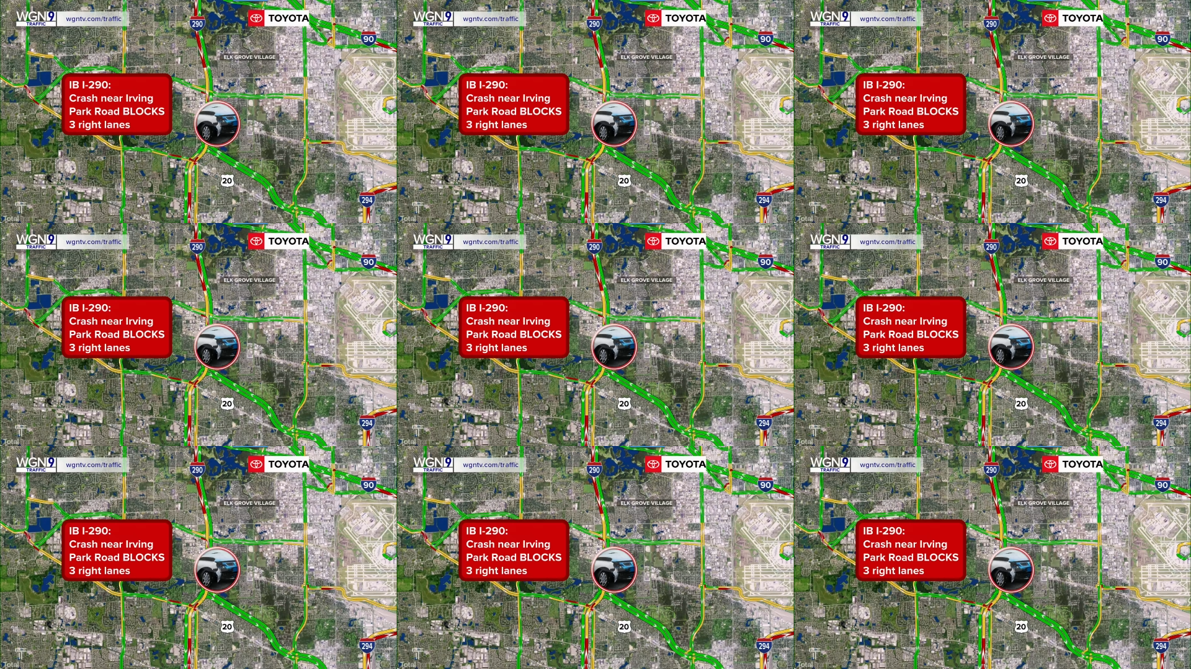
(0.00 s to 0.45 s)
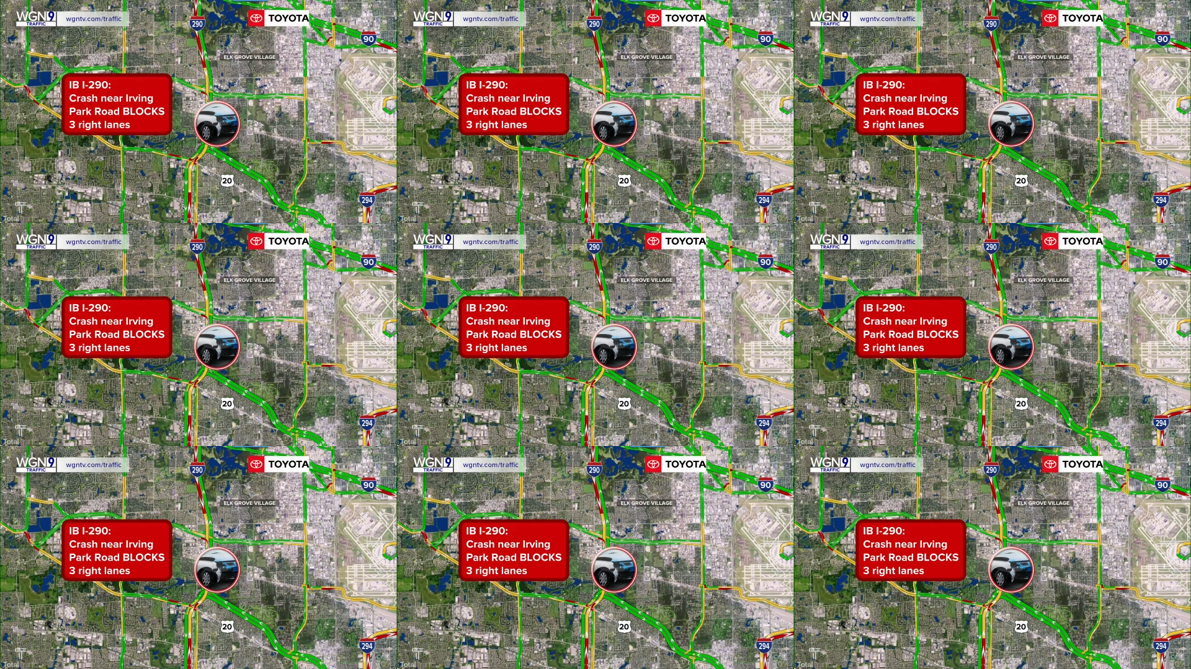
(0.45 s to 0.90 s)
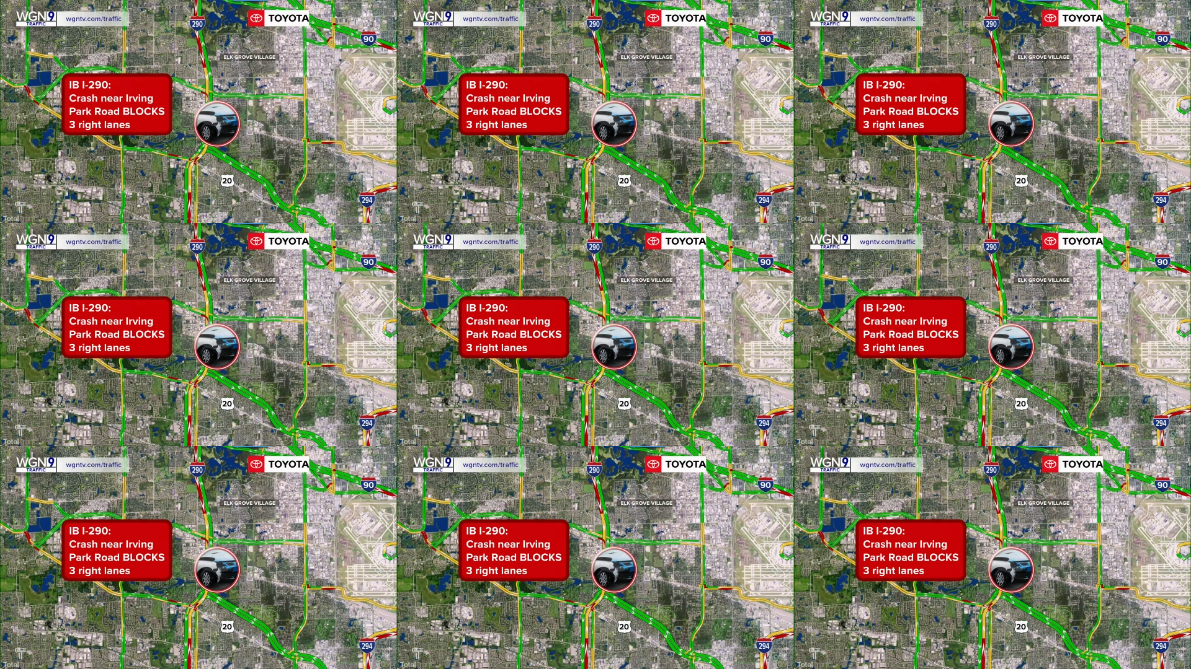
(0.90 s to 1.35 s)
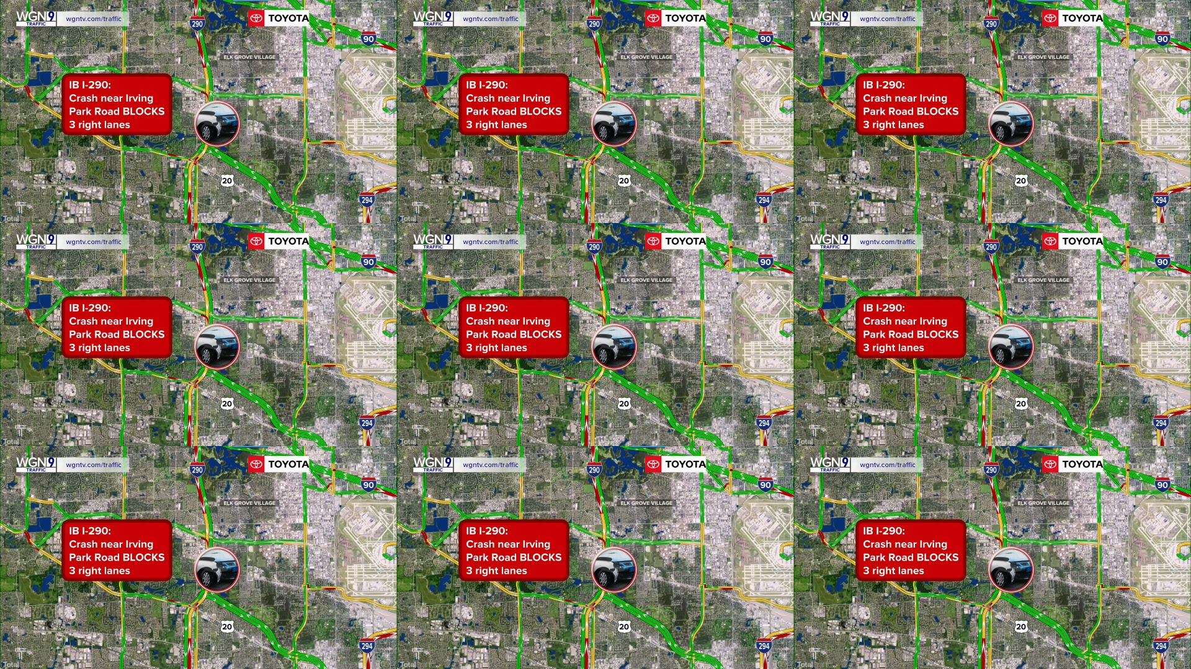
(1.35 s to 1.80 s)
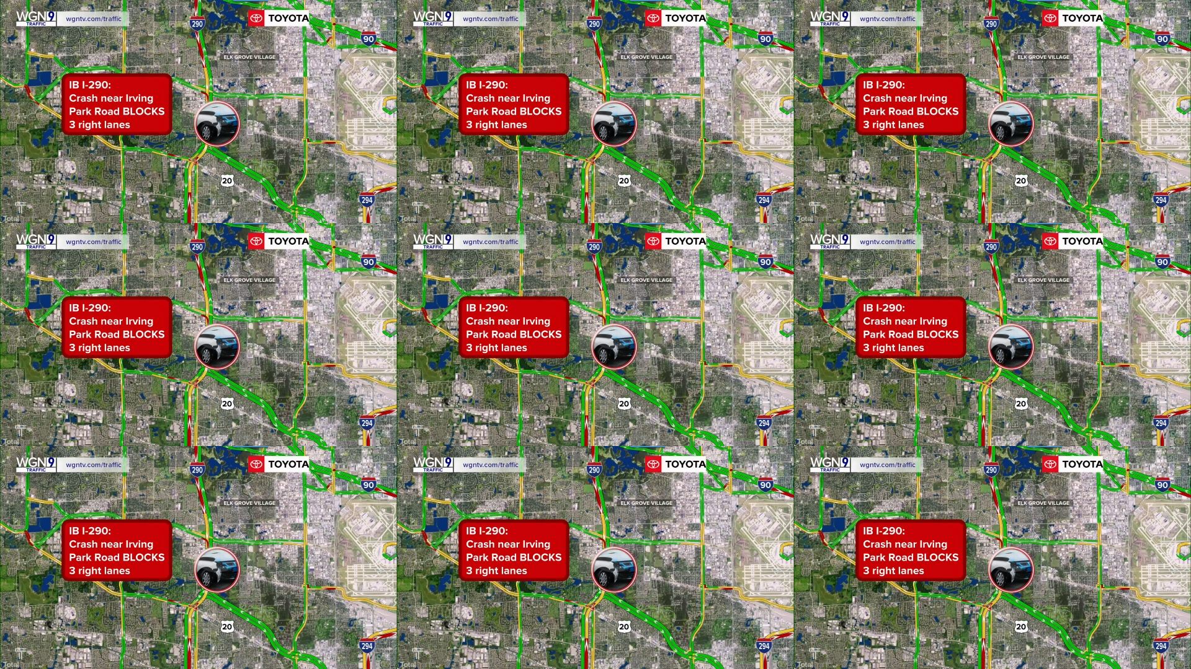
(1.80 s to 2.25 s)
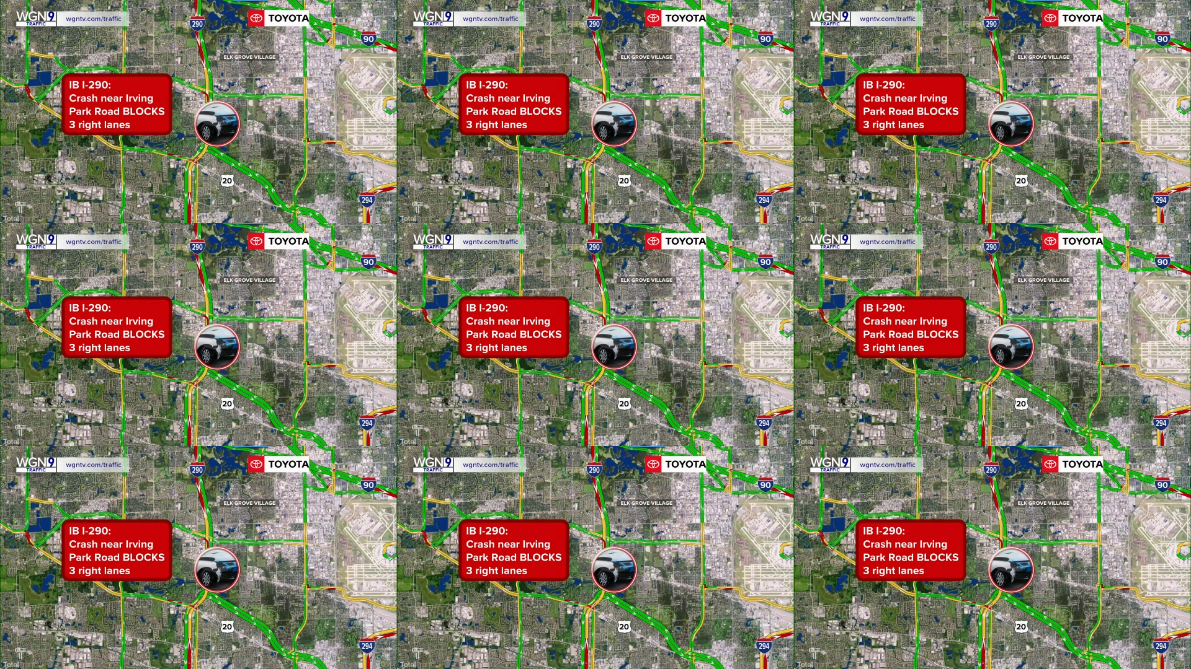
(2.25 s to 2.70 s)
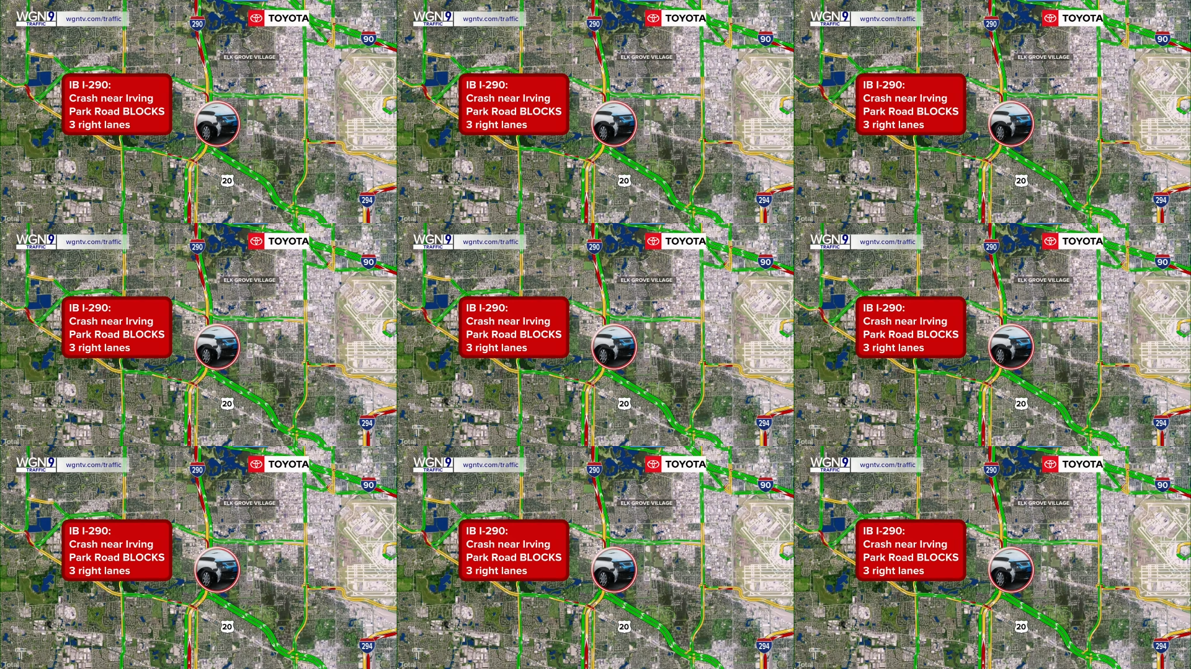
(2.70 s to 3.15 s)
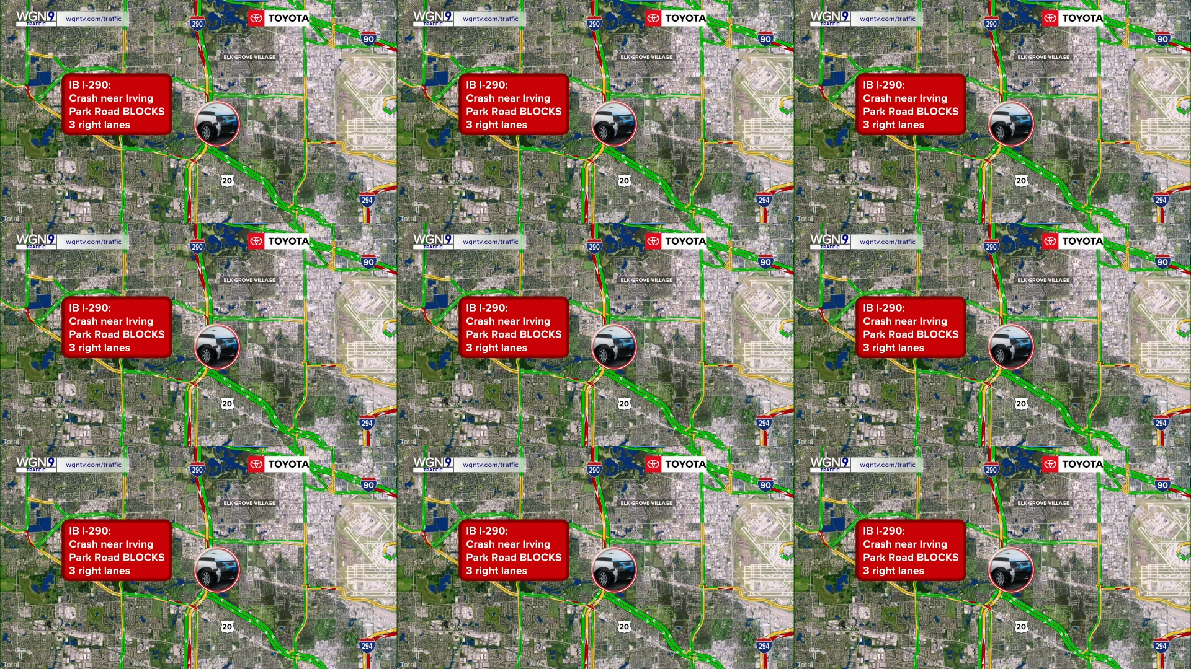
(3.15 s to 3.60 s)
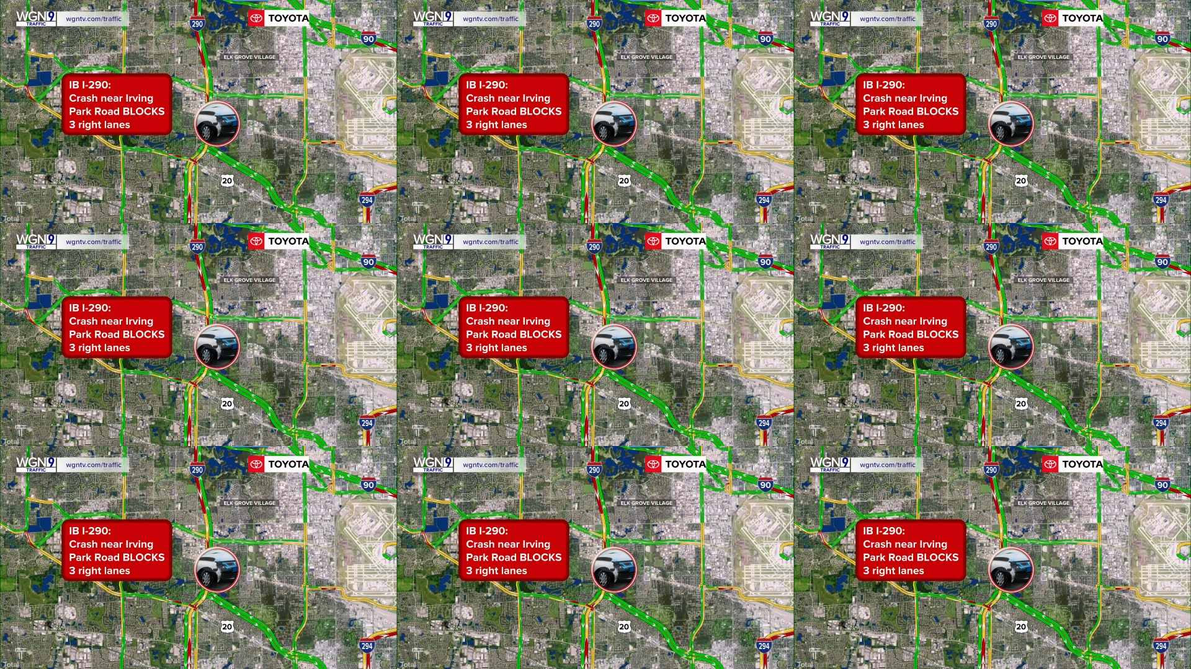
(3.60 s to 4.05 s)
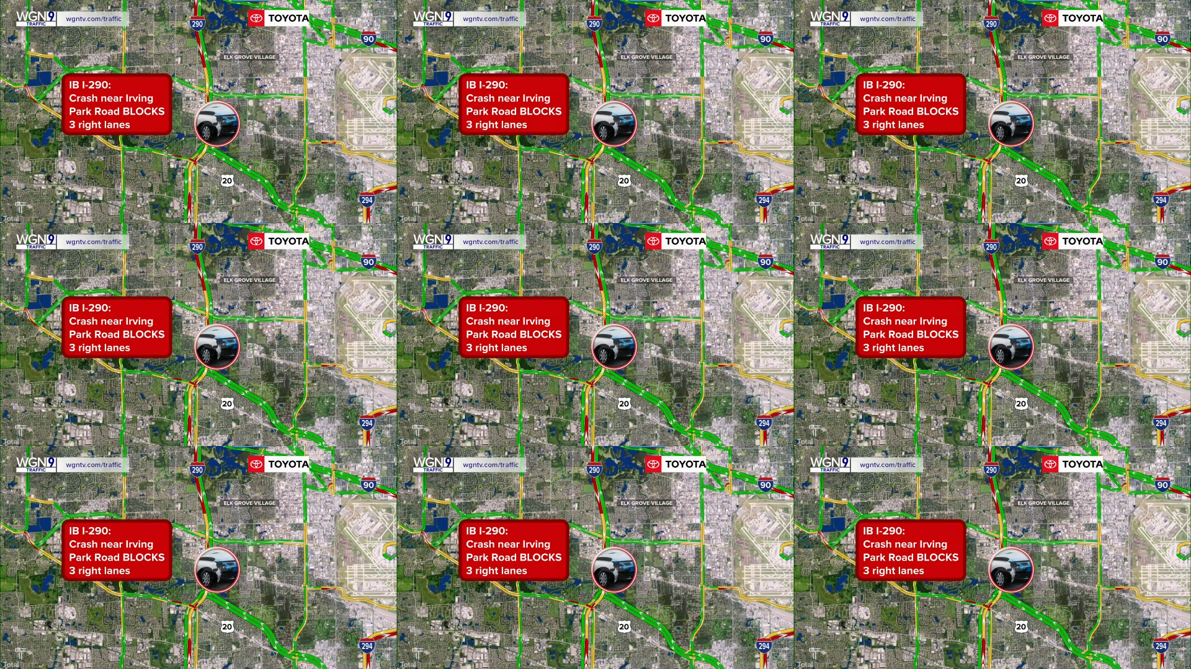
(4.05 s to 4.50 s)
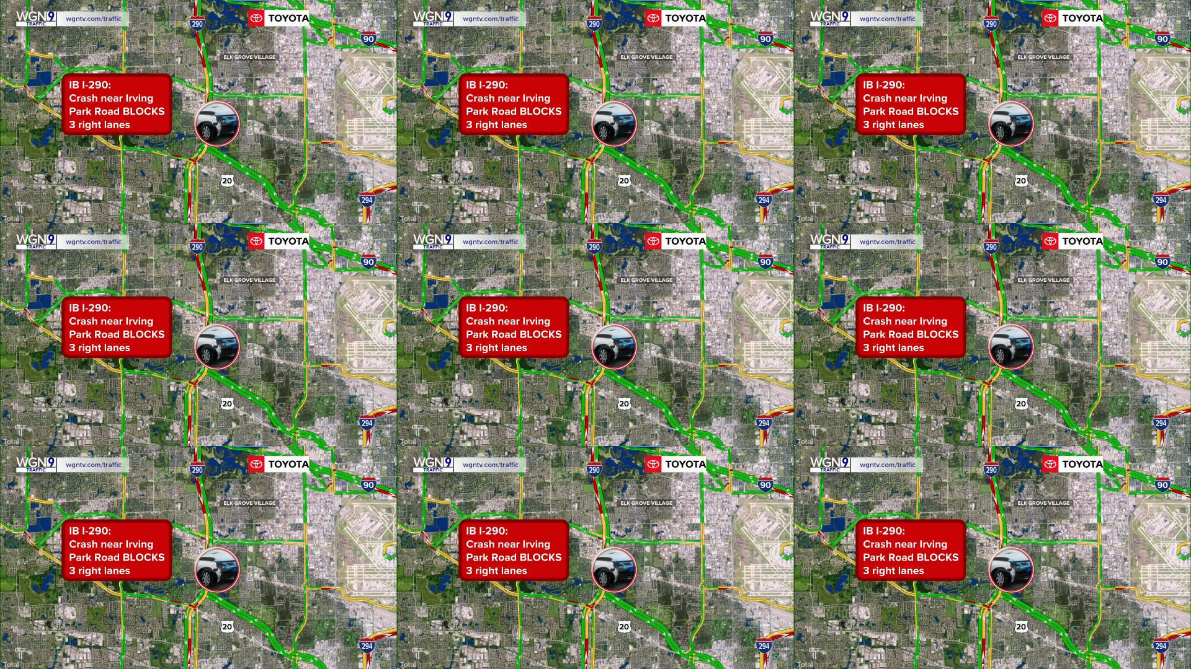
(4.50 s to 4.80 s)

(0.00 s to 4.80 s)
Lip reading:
No face is visible, so there are no lips to read.